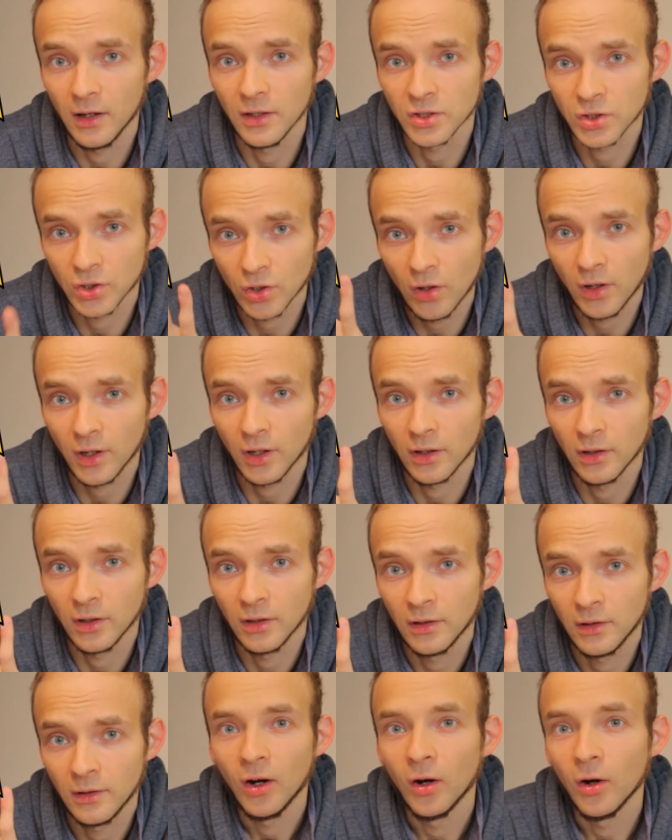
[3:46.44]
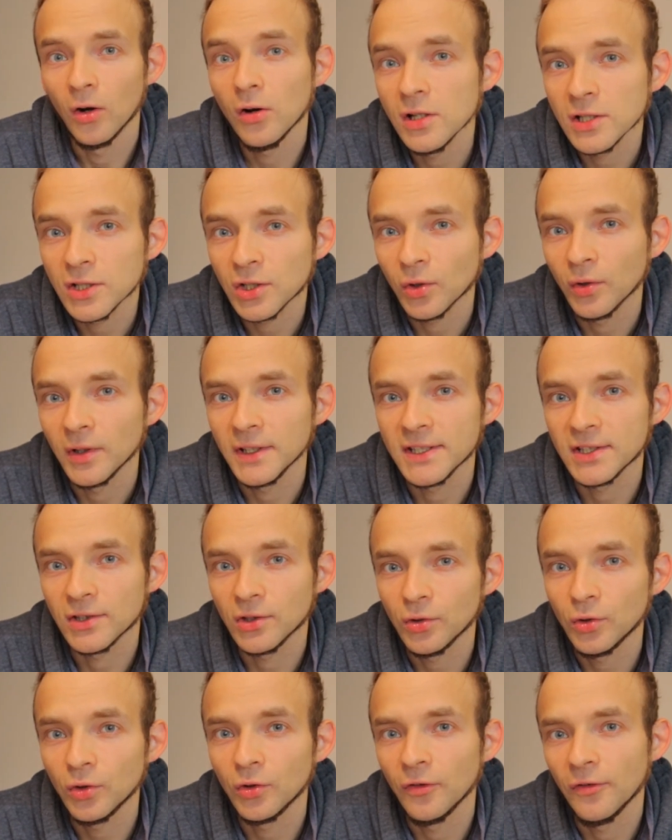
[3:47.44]
stronger. Also, it's
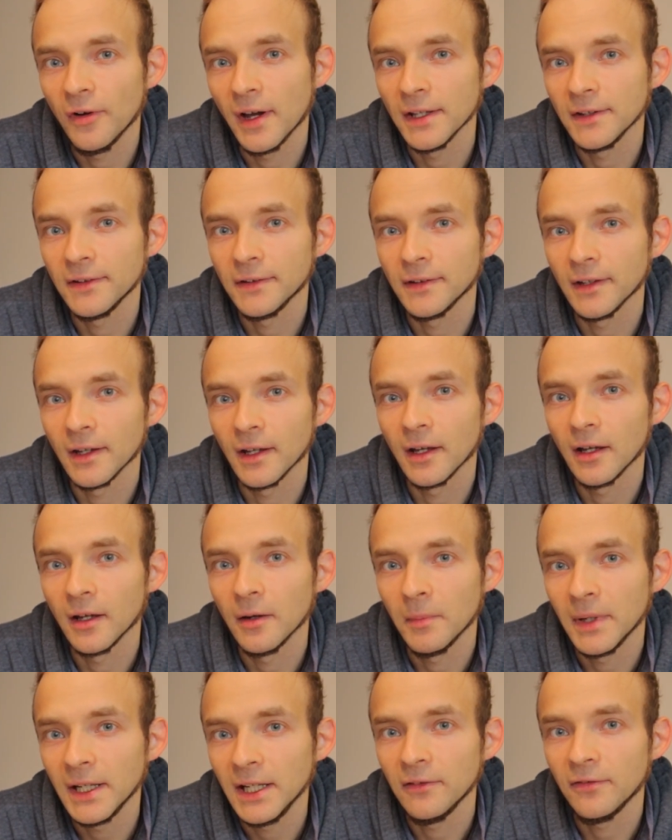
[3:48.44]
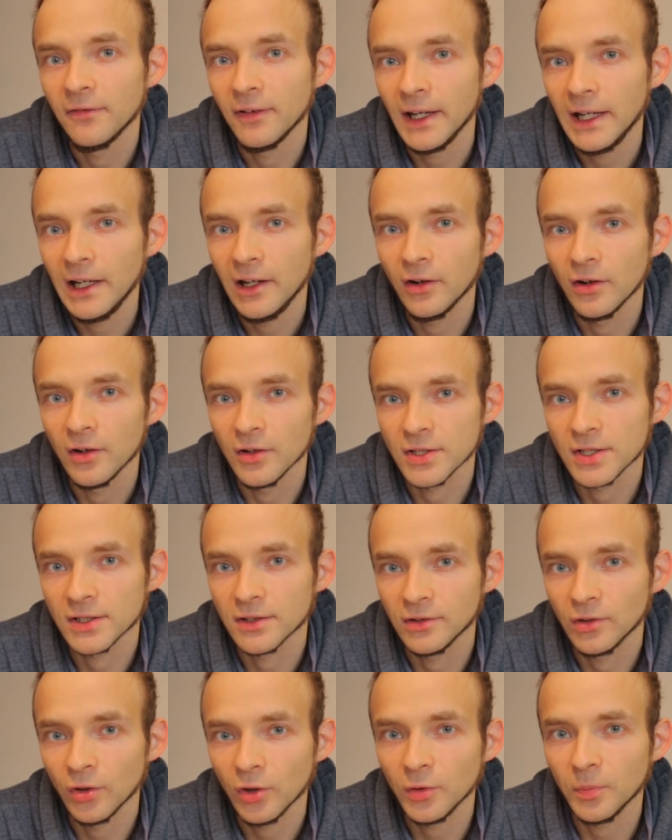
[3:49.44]
true that many failures
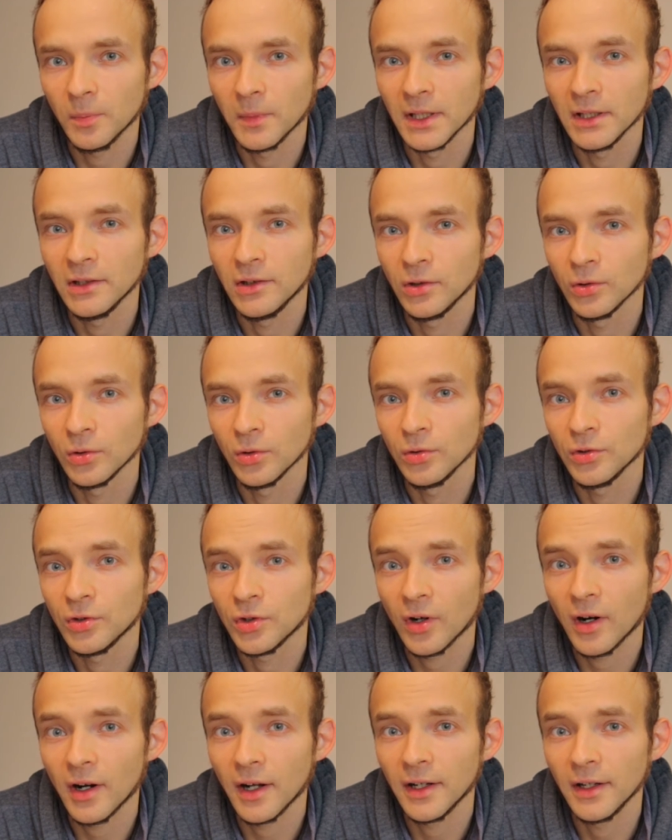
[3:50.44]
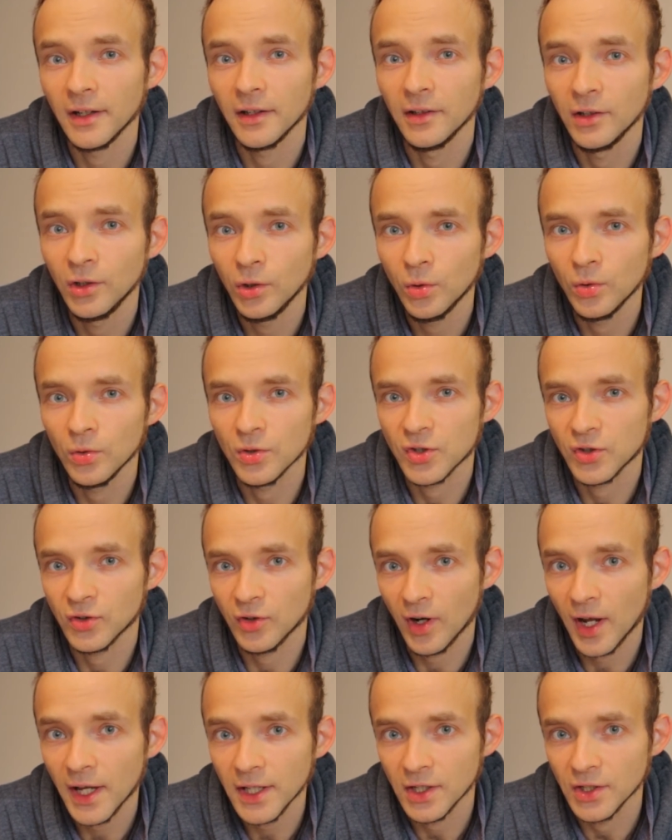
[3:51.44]
taught me to try new
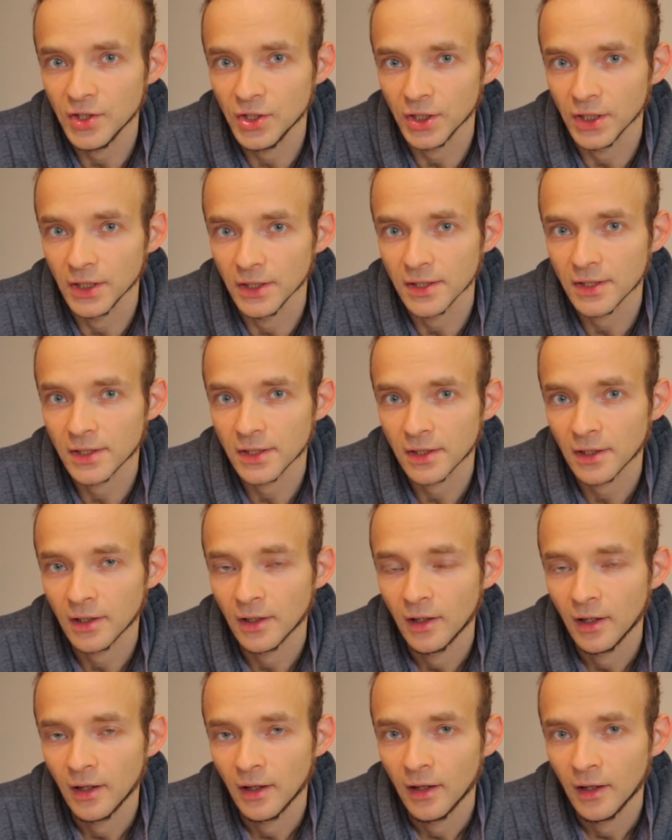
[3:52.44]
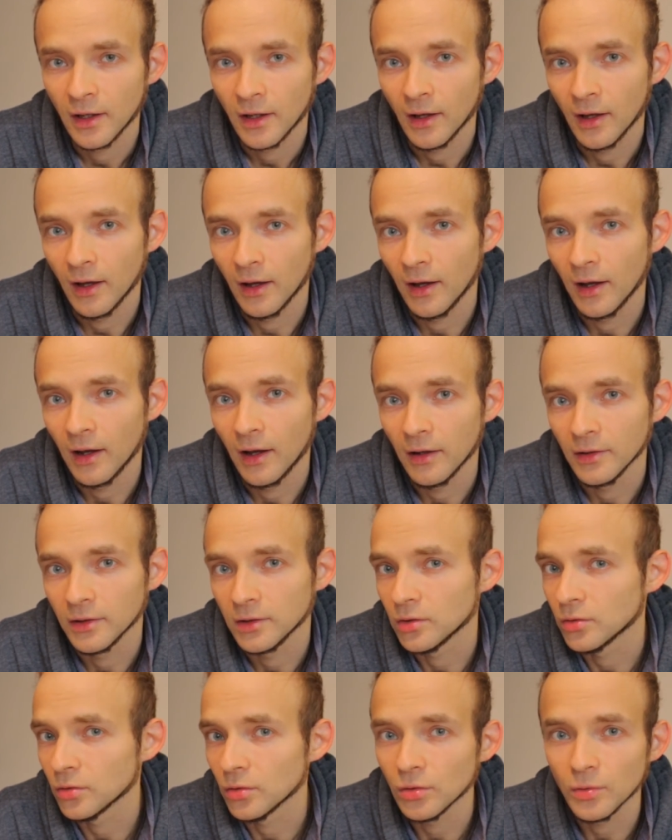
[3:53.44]
strategies,
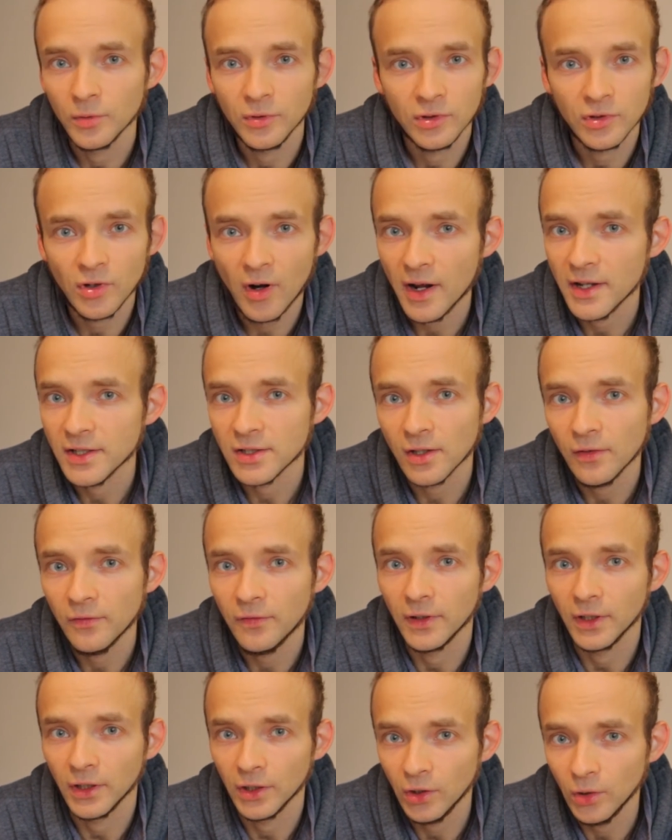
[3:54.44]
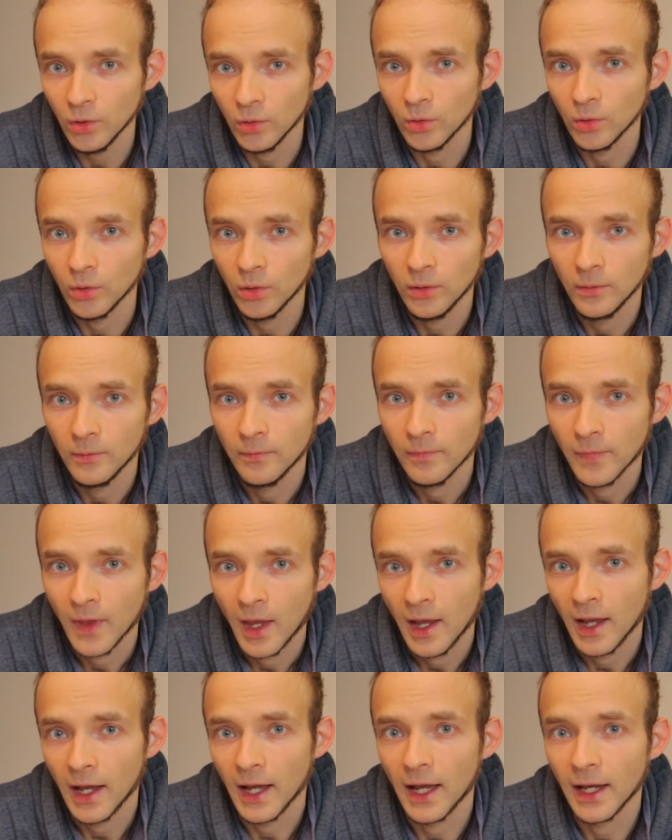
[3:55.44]
to try something new.
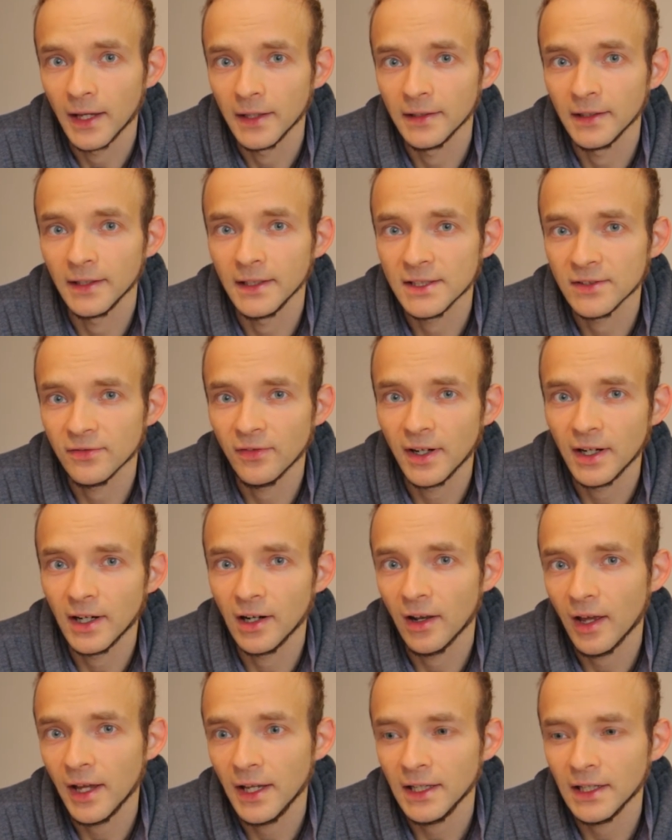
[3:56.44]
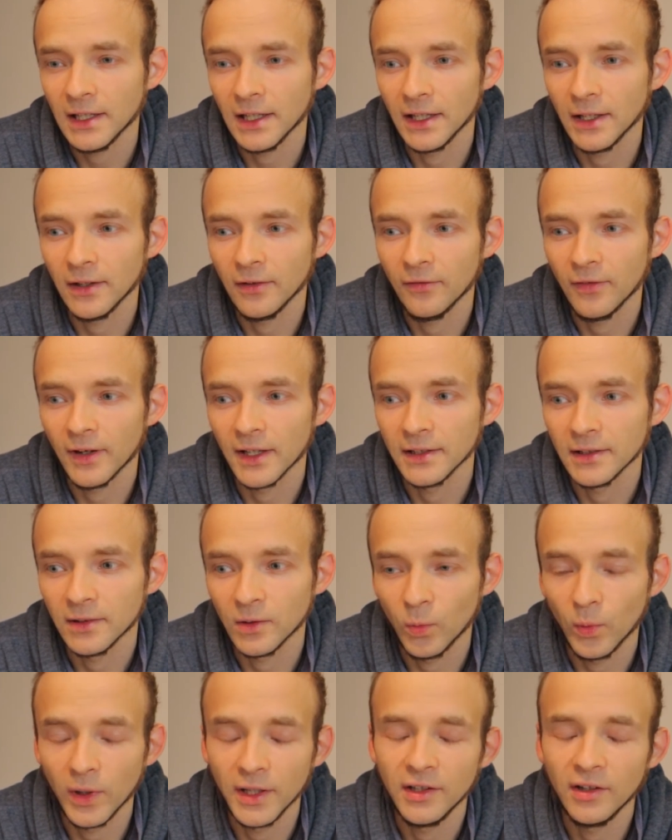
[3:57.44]
And it's very likely that
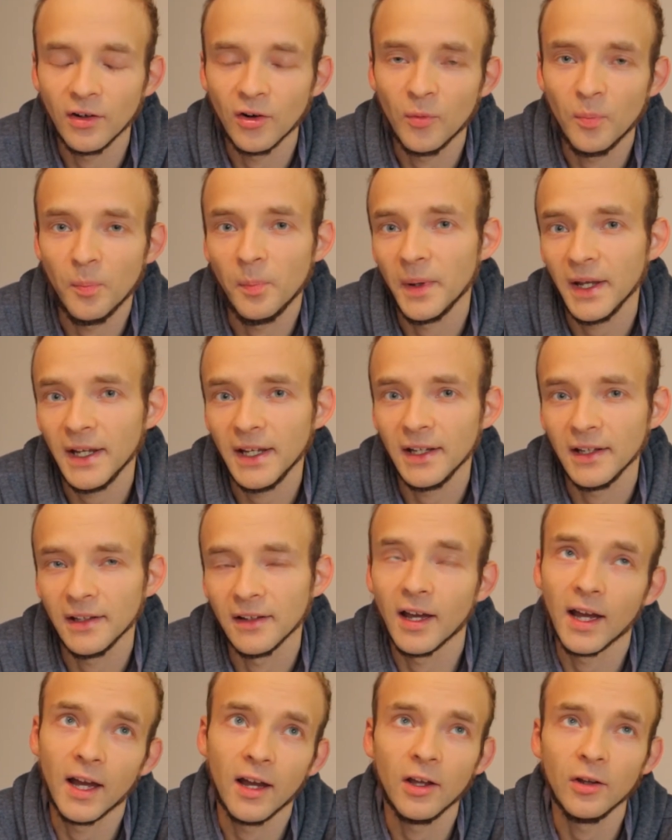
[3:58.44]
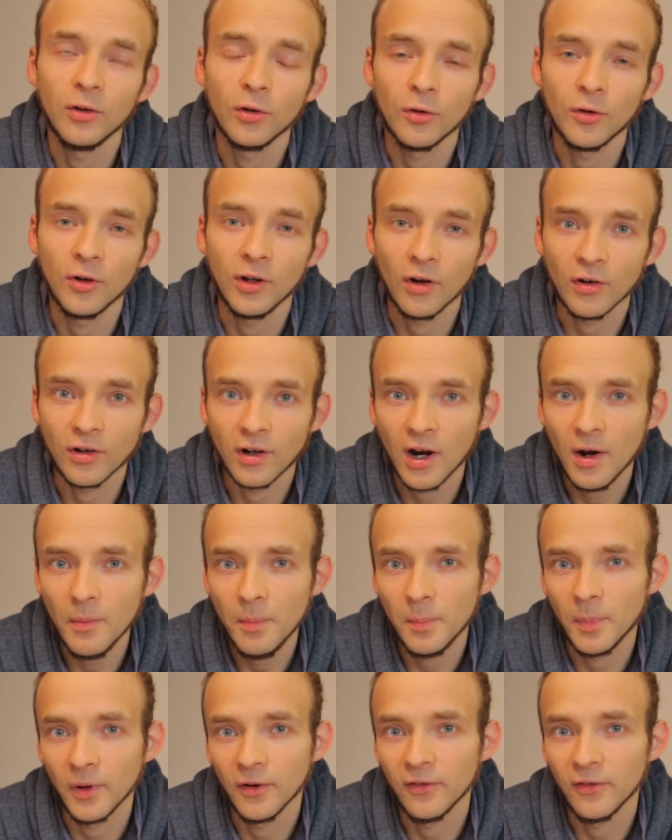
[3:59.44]
when your cup